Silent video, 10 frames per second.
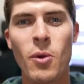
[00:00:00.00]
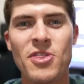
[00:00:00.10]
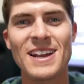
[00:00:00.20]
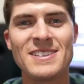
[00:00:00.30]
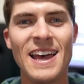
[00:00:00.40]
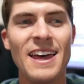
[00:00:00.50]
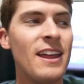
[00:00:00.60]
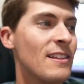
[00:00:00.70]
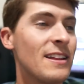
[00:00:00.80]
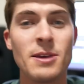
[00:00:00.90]
With that
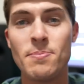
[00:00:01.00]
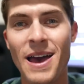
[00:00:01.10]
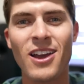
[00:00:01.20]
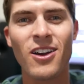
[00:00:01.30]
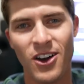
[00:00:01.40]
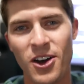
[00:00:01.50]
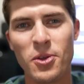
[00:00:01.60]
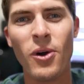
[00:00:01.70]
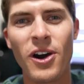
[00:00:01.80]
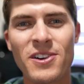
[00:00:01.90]
said, let's get back on
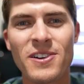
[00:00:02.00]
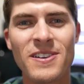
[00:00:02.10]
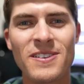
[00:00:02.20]
the water.